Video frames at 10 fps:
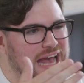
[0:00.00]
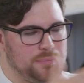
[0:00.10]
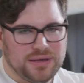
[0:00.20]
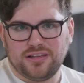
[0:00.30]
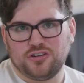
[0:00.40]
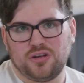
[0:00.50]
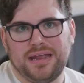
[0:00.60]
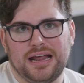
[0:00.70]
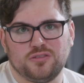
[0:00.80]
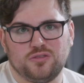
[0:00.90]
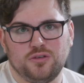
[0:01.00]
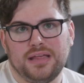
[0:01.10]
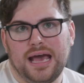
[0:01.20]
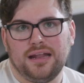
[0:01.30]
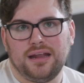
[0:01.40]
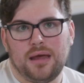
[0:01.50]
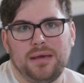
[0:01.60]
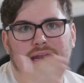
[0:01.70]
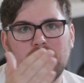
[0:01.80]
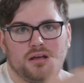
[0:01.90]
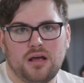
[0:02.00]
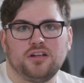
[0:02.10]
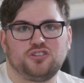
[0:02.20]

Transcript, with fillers: And a pixelation may not do that. It may not